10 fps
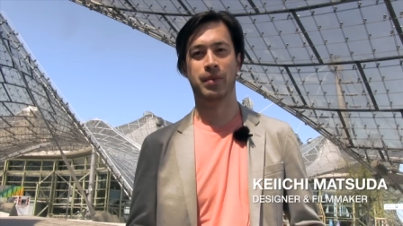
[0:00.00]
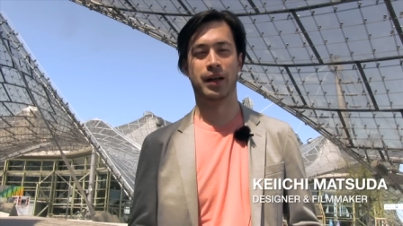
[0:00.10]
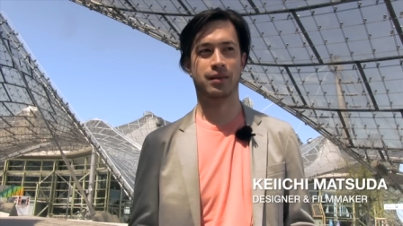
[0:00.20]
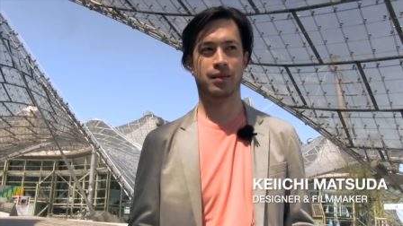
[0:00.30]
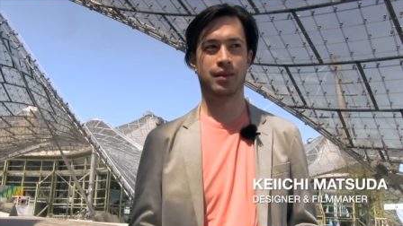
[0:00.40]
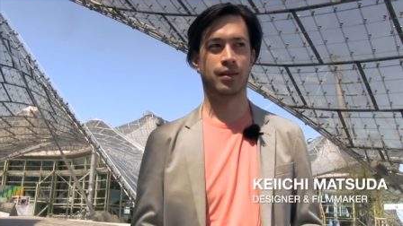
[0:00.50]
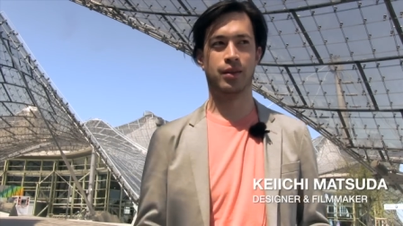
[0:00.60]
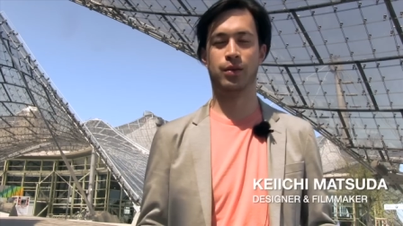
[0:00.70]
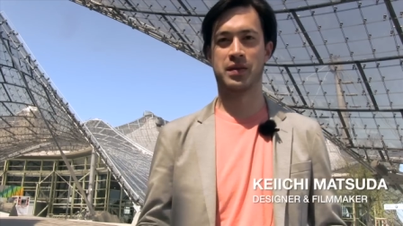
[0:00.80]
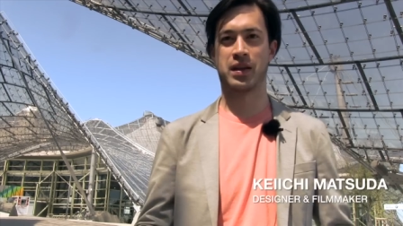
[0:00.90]
but, you know,
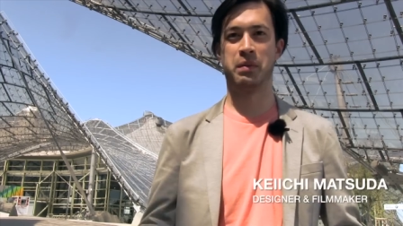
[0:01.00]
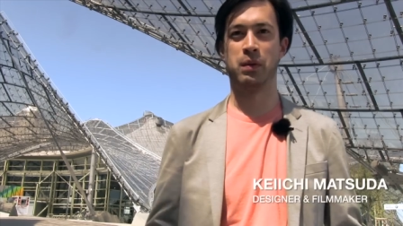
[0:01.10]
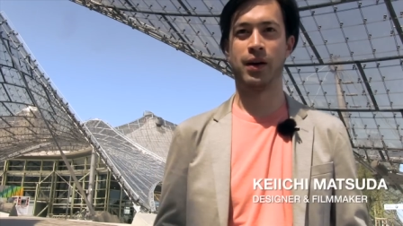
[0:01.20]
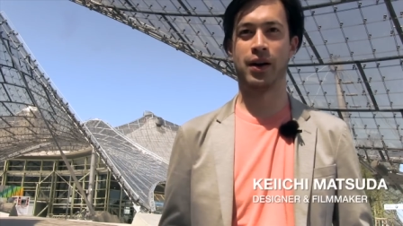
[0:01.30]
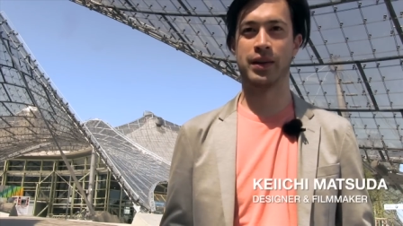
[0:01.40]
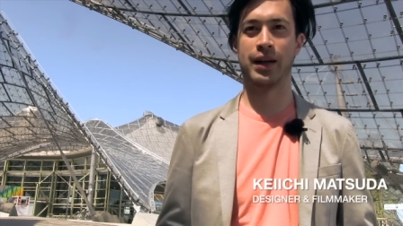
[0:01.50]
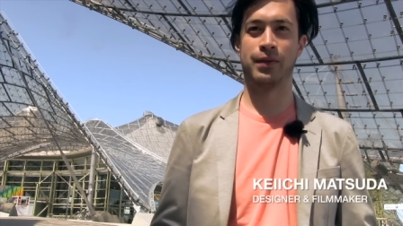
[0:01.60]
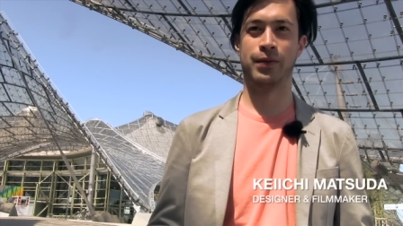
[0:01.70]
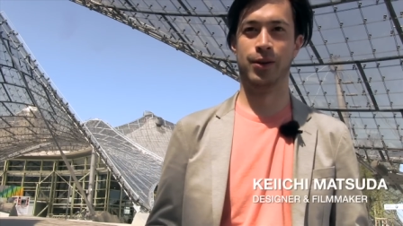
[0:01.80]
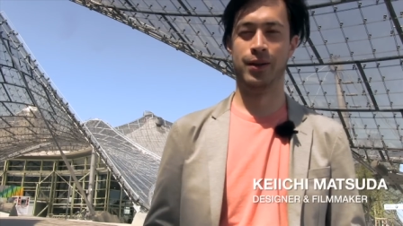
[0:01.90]
no one's going to be wearing
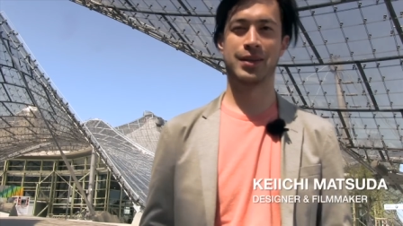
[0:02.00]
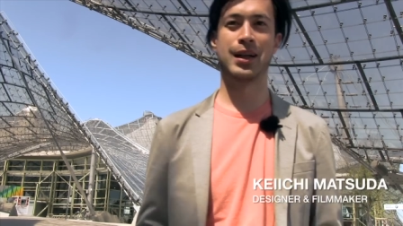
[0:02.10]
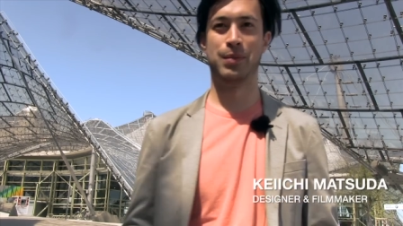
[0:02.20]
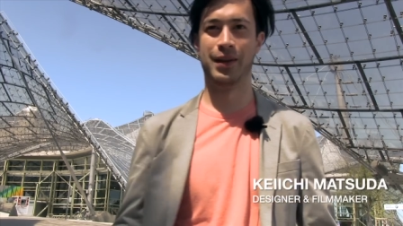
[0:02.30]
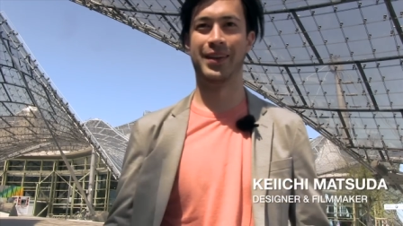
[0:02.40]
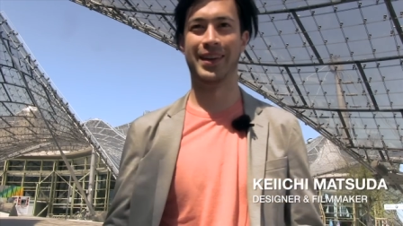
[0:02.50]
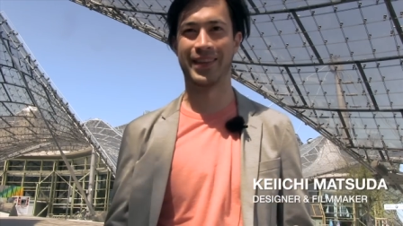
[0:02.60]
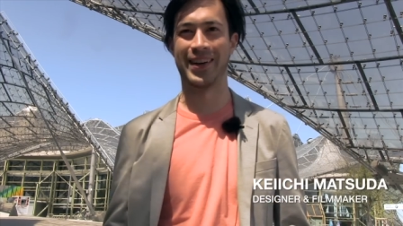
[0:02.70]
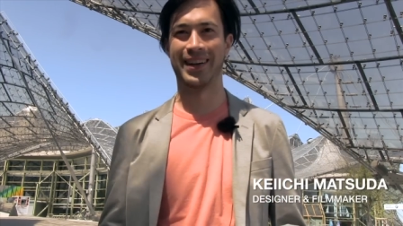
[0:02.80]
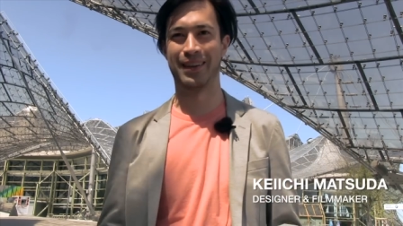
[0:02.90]
that for a couple of years,
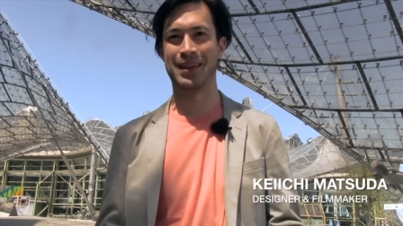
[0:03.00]
right?